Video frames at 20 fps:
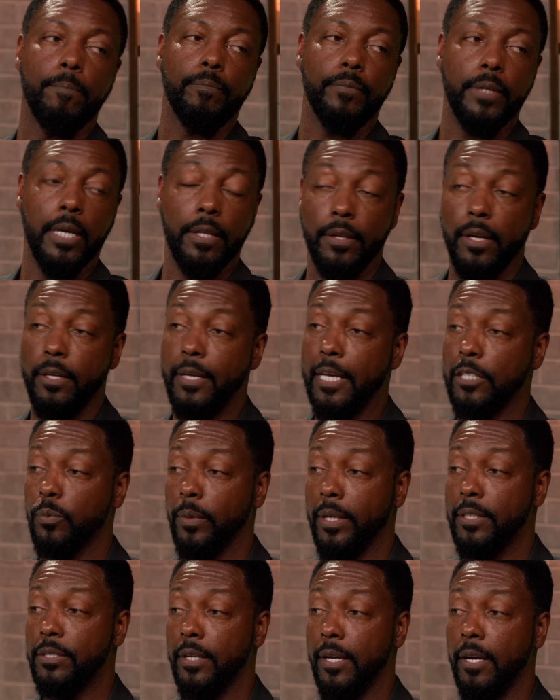And then that's
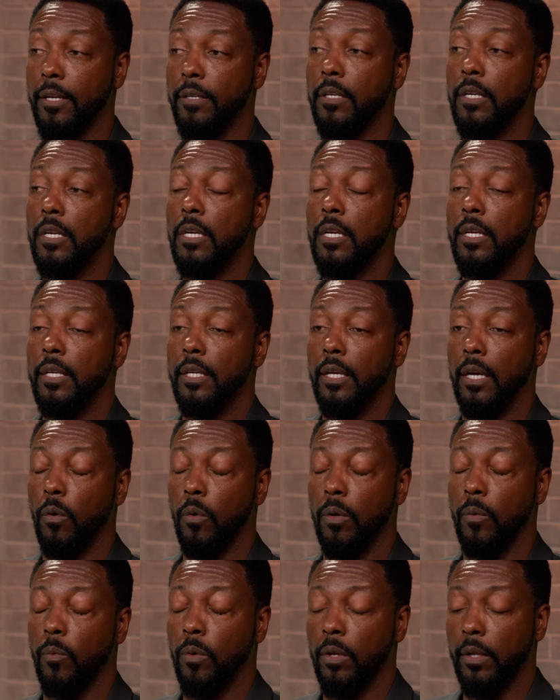when they said,
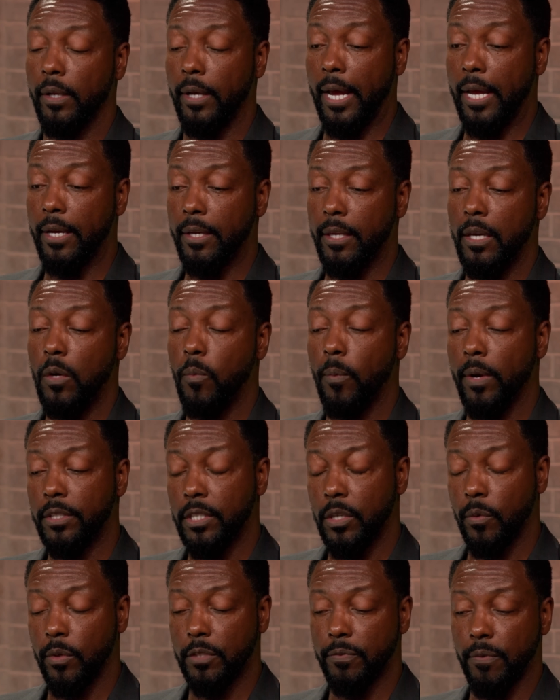well, Enki went
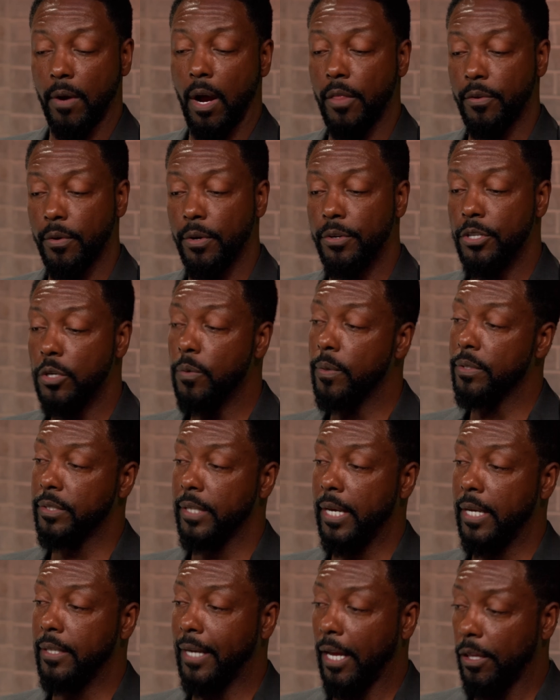to his father, Anu, and
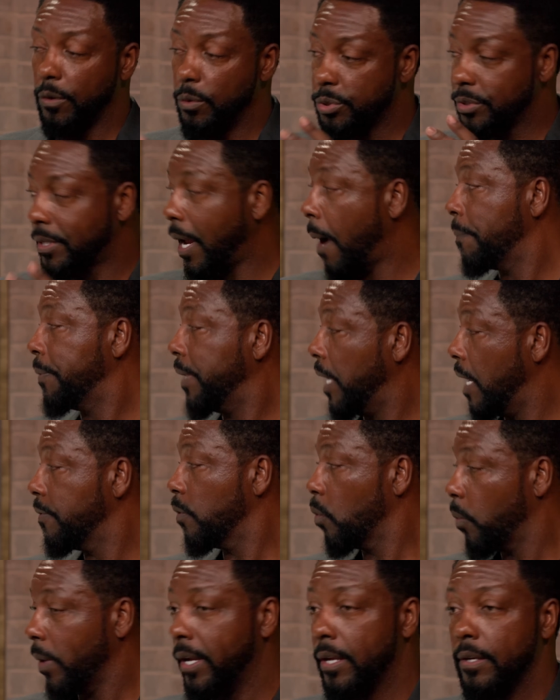said, can you stop the
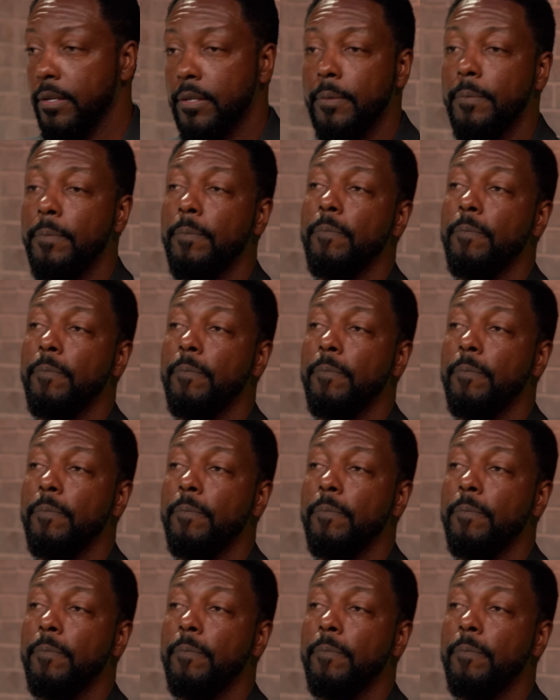evil wind?